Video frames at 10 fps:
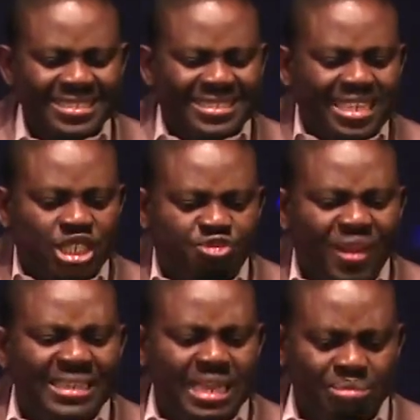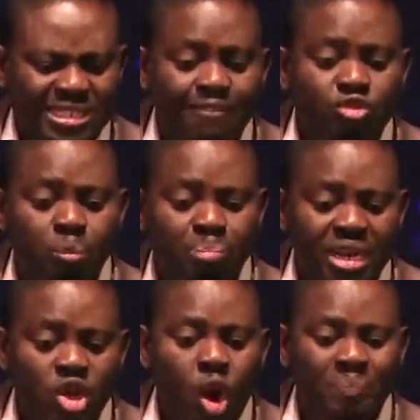sanctified themselves to
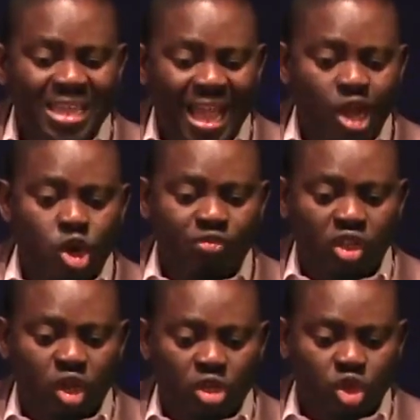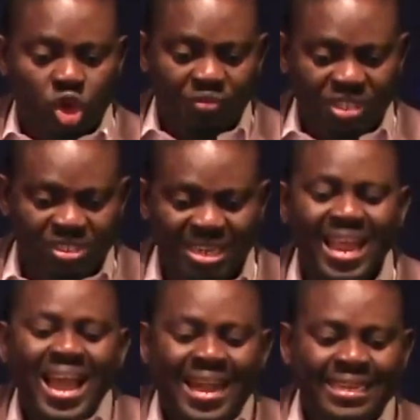bring up the ark of the Lord God of Israel,
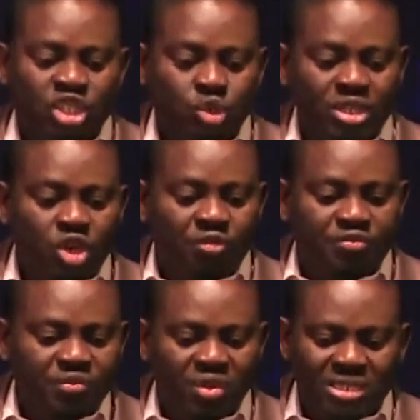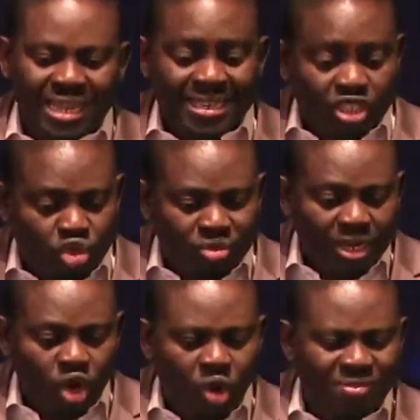and the children
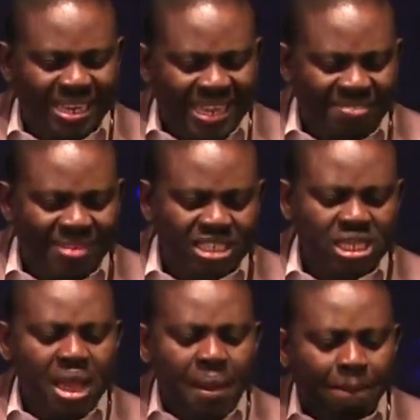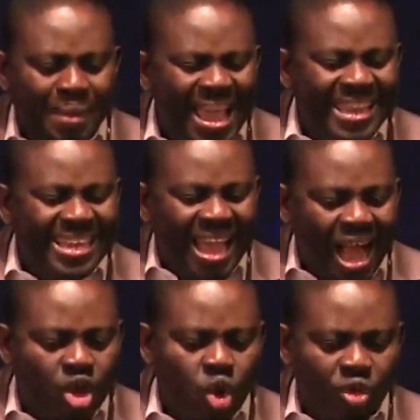of the Levite bear the
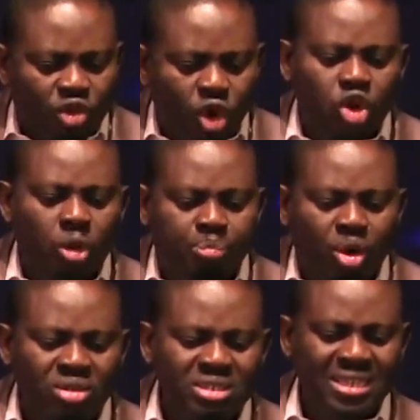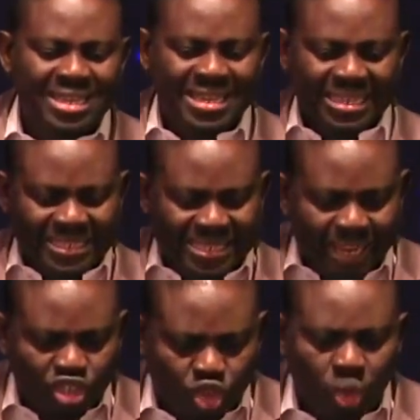ark of God upon
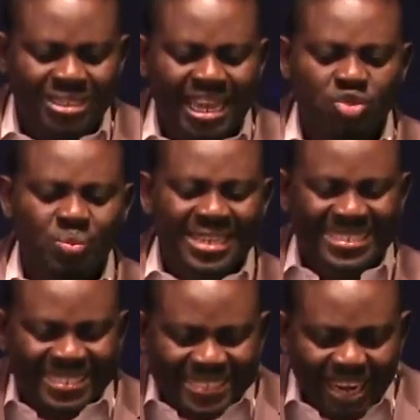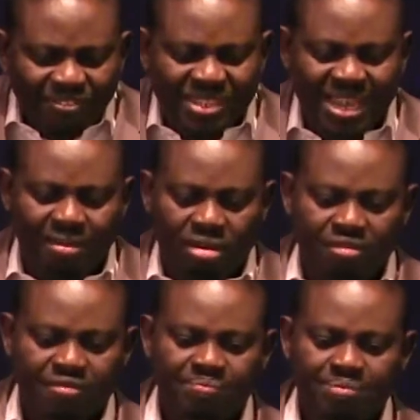their shoulders with the stave
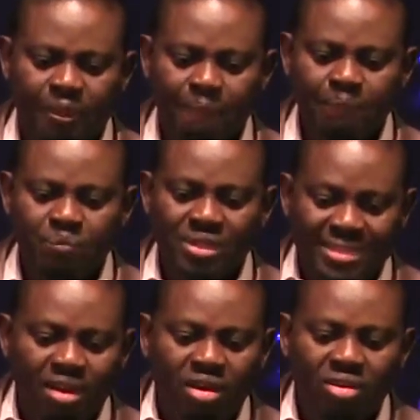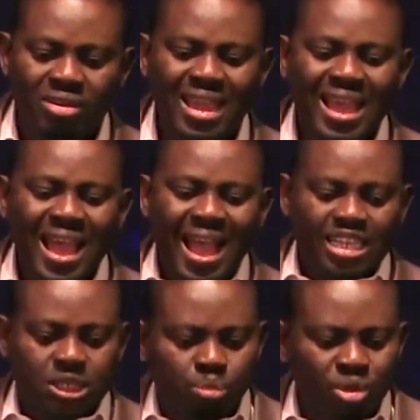thereon,
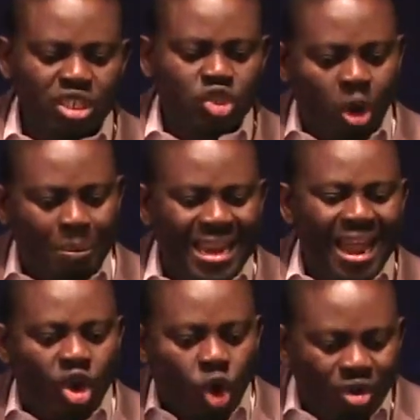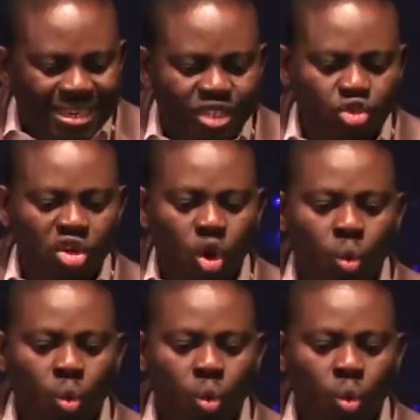as Moses commanded, according to the